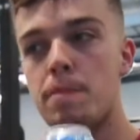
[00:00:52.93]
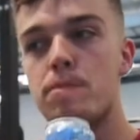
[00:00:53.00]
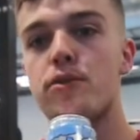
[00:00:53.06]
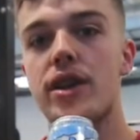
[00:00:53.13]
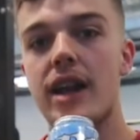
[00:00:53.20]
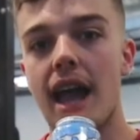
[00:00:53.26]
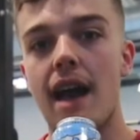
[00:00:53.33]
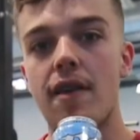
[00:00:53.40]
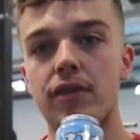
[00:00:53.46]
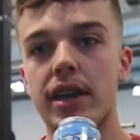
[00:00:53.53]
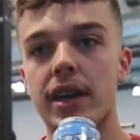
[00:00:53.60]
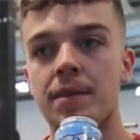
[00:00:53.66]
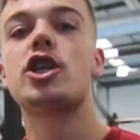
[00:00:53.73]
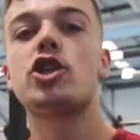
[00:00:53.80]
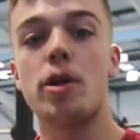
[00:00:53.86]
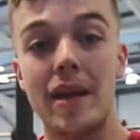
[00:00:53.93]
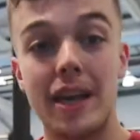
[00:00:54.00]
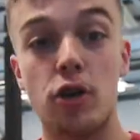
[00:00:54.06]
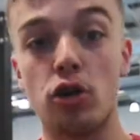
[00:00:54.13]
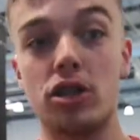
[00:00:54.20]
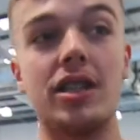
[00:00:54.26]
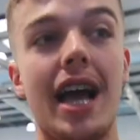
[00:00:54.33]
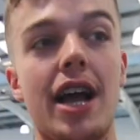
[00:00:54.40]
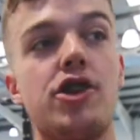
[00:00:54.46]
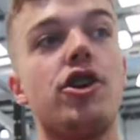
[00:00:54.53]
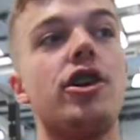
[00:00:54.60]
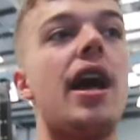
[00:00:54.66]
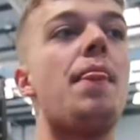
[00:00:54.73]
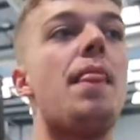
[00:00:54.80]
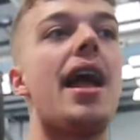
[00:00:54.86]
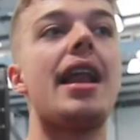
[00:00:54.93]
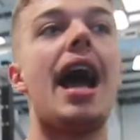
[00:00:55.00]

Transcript: Pretty heavy. It's gonna be a good session, and then